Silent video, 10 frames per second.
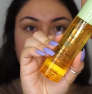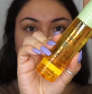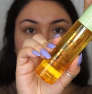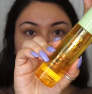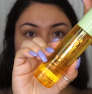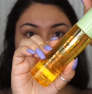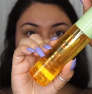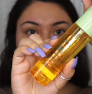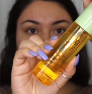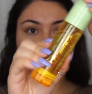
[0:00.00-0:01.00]
that.
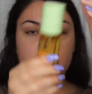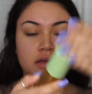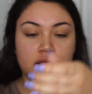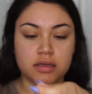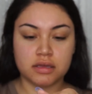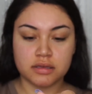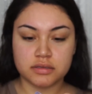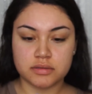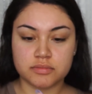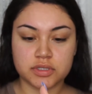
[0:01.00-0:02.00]

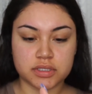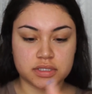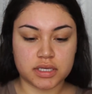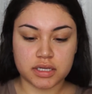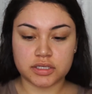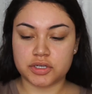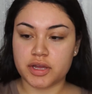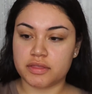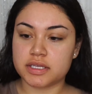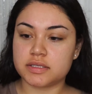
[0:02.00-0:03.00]
I'm just gonna
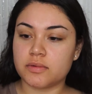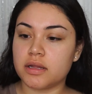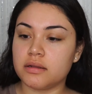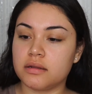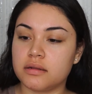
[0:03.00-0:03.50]
try this one.